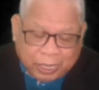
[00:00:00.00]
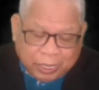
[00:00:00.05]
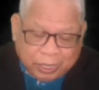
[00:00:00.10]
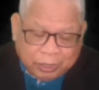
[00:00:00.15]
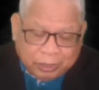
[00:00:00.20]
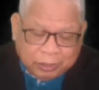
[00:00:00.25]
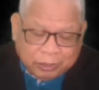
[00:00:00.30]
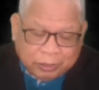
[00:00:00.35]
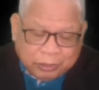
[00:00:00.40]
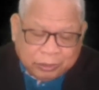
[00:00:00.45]

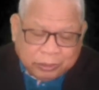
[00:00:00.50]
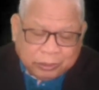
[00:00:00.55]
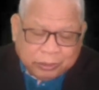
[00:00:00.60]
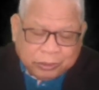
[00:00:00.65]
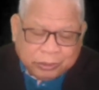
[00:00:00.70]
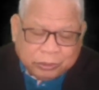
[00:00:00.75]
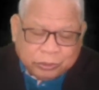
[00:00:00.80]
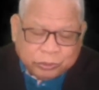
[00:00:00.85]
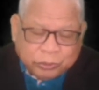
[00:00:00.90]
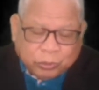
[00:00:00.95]
Okay.
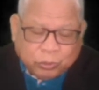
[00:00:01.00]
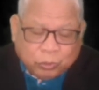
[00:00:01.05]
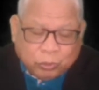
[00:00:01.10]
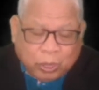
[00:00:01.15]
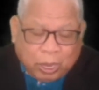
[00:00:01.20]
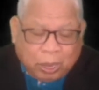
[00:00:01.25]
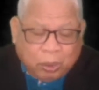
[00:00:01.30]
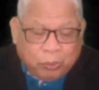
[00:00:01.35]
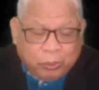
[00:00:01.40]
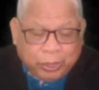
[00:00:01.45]

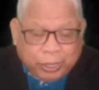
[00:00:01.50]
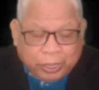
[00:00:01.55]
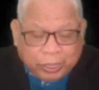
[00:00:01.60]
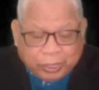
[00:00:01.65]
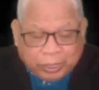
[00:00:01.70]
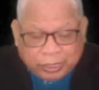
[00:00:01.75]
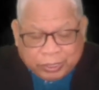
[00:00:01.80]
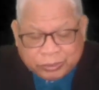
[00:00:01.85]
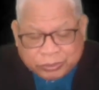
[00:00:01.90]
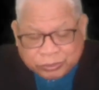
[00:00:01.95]
So
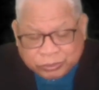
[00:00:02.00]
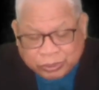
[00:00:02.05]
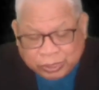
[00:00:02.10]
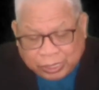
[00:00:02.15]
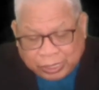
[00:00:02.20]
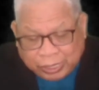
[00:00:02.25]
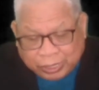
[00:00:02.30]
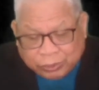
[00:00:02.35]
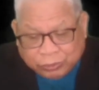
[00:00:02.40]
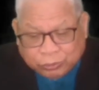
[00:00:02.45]
how
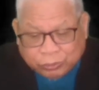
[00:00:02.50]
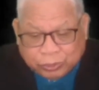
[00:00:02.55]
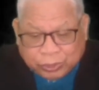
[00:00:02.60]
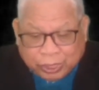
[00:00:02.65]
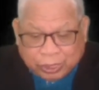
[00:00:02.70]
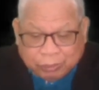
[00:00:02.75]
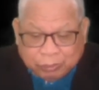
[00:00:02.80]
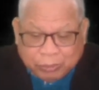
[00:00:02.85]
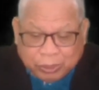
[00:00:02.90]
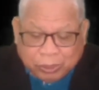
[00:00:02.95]
this
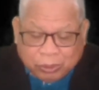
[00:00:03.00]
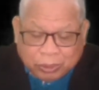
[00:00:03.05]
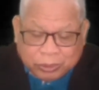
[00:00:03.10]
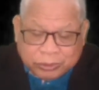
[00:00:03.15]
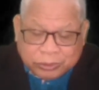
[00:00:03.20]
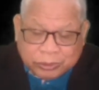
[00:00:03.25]
relate to that?